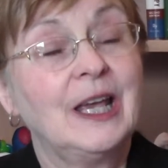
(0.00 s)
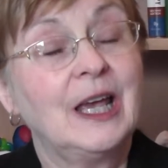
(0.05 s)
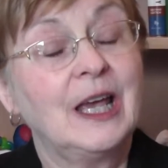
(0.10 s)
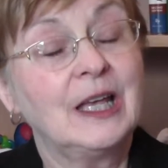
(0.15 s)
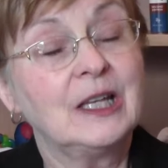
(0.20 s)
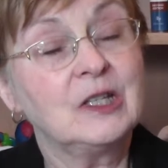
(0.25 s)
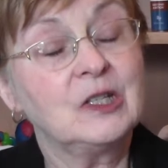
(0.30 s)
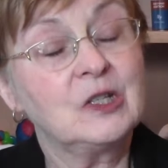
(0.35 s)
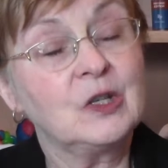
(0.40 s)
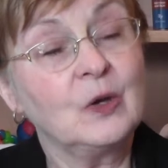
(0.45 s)

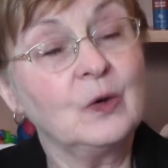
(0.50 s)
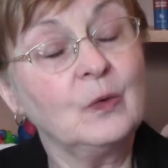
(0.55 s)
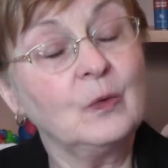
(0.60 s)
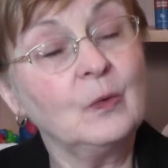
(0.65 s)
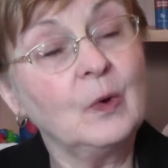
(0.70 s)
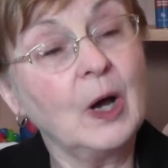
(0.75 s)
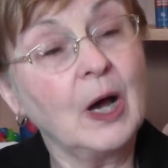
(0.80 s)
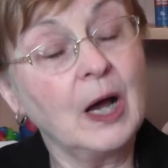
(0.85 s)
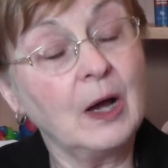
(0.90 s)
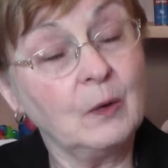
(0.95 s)
And
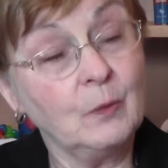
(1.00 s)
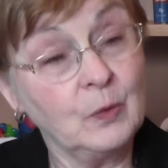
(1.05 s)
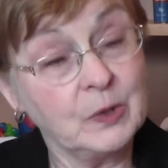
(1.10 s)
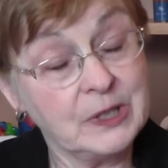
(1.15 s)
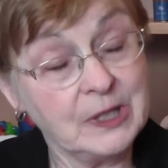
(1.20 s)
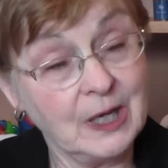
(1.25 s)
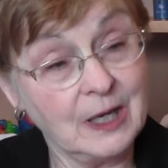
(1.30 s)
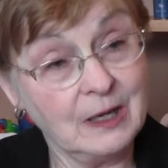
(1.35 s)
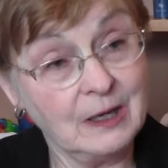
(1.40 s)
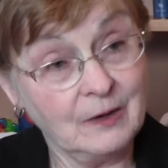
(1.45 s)
so I
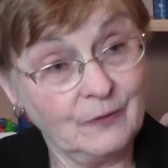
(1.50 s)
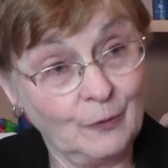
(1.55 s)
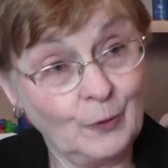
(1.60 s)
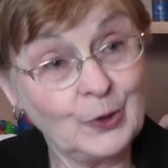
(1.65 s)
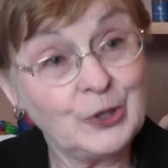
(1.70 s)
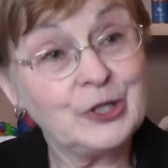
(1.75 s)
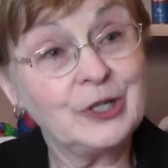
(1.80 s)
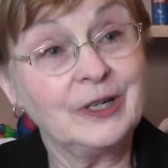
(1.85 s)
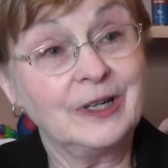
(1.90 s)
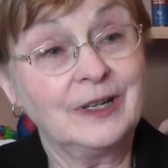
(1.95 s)
was
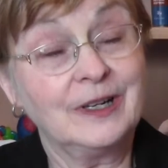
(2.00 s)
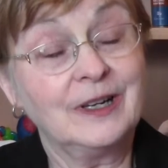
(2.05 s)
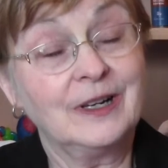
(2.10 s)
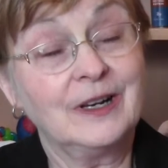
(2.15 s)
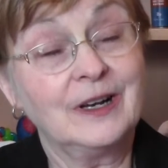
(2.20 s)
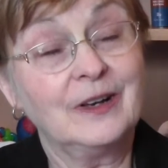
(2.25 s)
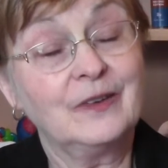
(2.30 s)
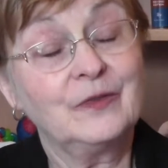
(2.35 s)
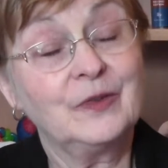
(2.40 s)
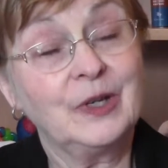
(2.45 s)
fortunate
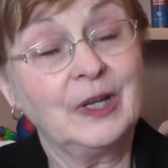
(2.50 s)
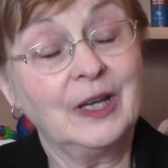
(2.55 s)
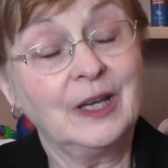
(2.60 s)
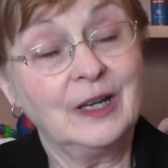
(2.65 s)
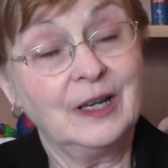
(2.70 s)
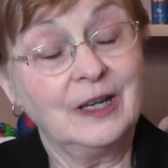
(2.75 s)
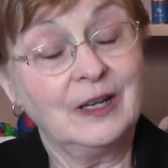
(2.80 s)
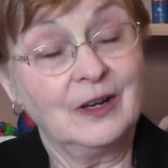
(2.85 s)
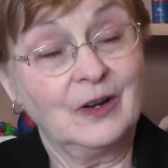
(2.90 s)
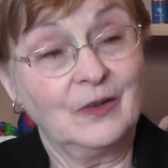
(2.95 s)
enough to
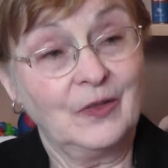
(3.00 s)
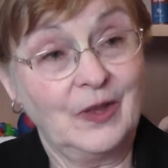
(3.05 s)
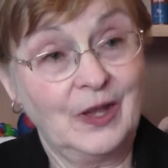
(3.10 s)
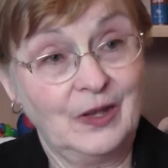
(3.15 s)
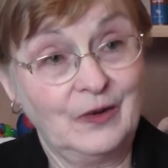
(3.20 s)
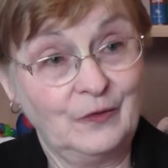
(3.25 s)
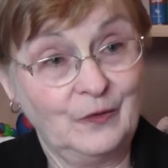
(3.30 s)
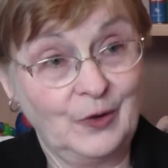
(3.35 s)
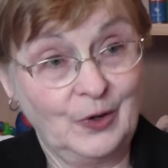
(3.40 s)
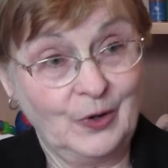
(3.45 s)
get in on
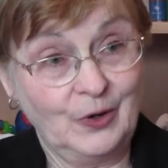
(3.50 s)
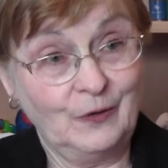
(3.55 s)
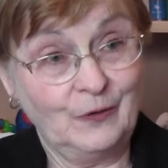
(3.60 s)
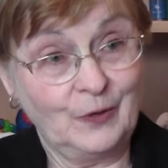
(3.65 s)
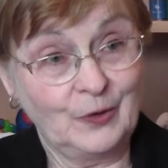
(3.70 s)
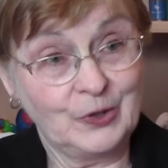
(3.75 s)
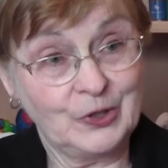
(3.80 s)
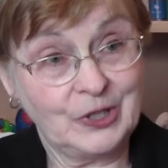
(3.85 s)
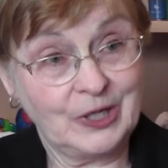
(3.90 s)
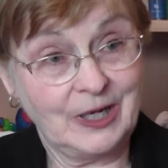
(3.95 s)
that very
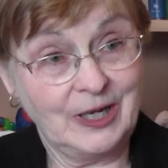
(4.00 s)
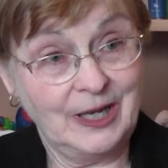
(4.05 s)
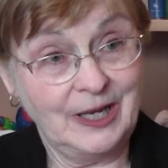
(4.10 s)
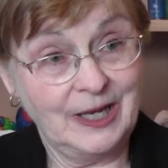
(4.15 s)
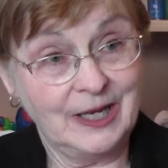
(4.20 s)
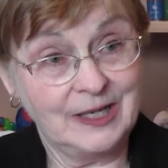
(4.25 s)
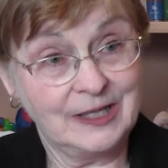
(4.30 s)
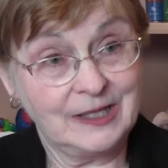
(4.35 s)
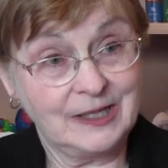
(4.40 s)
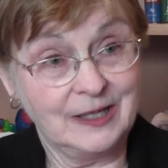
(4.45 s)
first
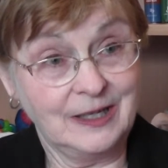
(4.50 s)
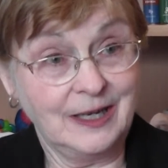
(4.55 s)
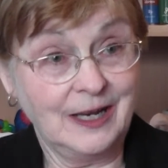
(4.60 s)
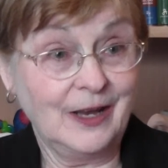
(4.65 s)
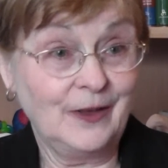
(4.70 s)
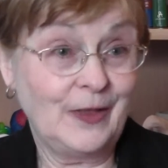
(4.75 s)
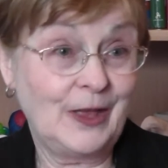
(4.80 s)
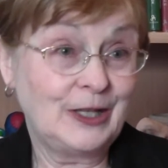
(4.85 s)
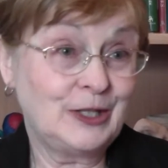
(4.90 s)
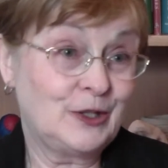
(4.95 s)
class, and
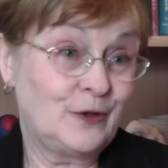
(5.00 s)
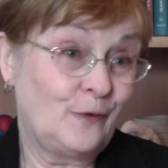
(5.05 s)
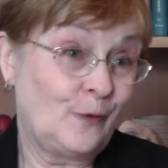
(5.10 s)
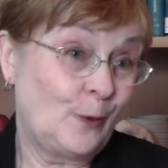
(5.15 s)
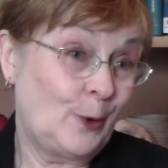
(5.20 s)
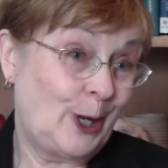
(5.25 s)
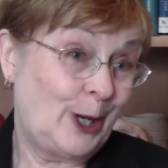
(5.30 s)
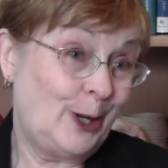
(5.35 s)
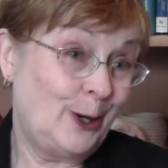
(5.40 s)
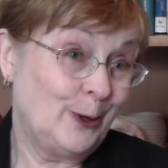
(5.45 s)
now that's
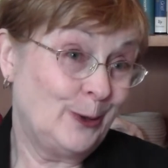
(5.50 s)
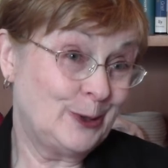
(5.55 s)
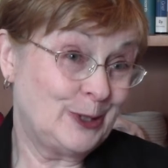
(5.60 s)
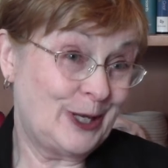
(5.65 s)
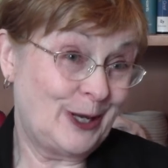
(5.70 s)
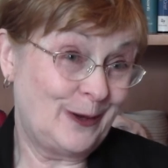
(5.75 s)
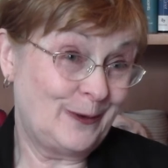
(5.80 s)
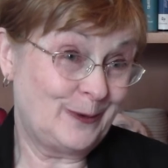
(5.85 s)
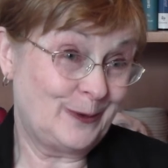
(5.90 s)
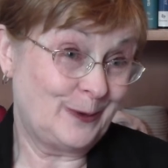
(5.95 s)
40 years
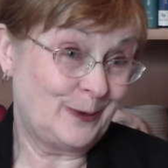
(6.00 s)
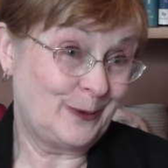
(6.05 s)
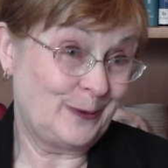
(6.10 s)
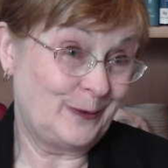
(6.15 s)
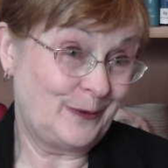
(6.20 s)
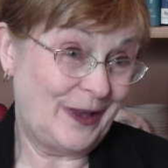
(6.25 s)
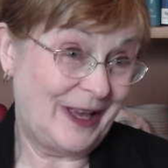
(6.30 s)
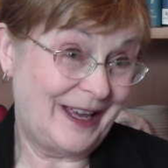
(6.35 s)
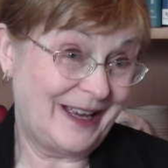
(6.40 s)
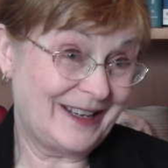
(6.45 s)
after the
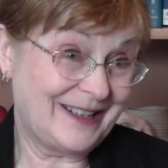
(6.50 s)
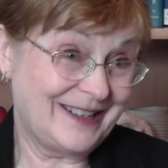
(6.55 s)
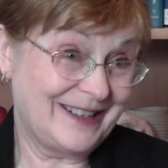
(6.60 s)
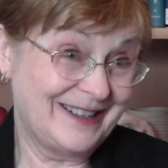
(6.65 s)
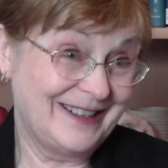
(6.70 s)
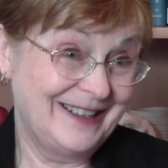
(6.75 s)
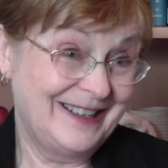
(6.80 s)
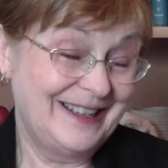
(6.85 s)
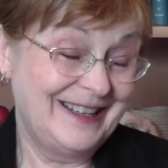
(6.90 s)
fact.